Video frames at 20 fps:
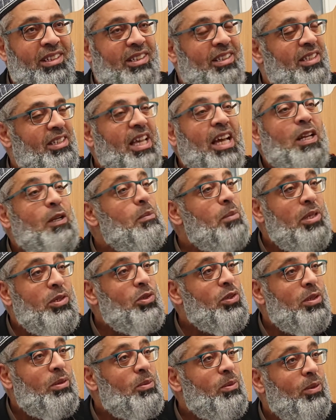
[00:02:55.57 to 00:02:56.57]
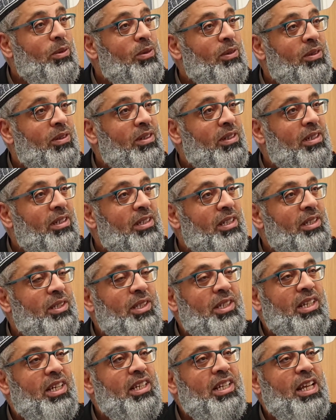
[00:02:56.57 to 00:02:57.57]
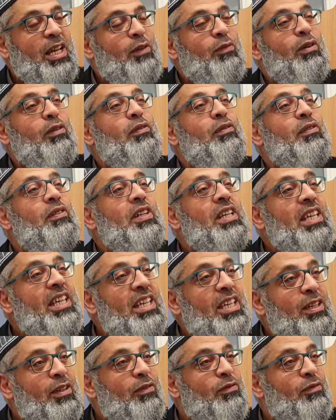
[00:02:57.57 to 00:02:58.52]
It's unimaginable that you can have a free